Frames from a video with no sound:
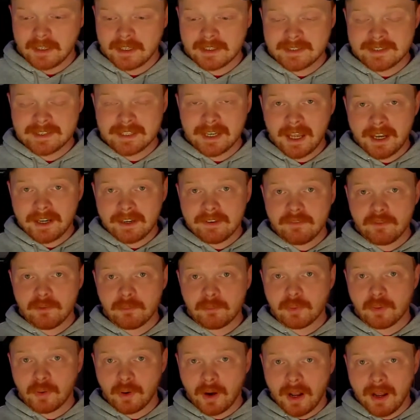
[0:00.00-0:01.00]
It's not
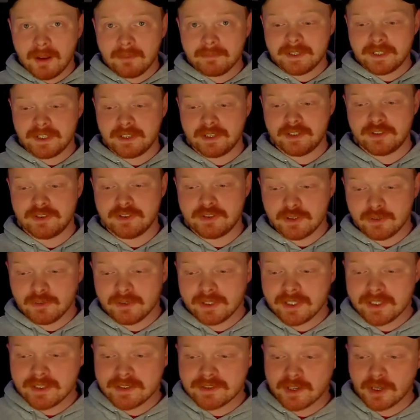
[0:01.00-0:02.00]
even prompted.
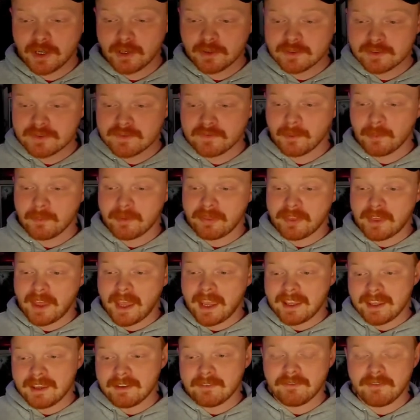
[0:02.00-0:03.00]
Julius goes from
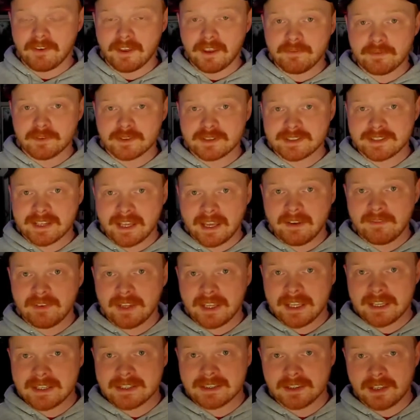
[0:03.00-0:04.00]
thanking Faye for
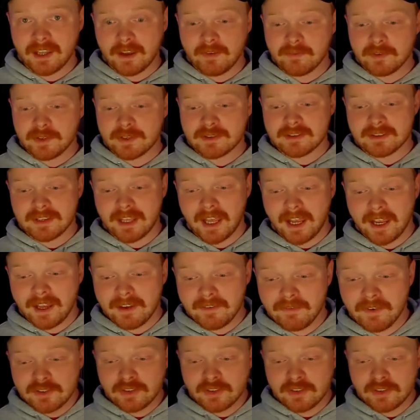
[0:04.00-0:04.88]
saving his lover's life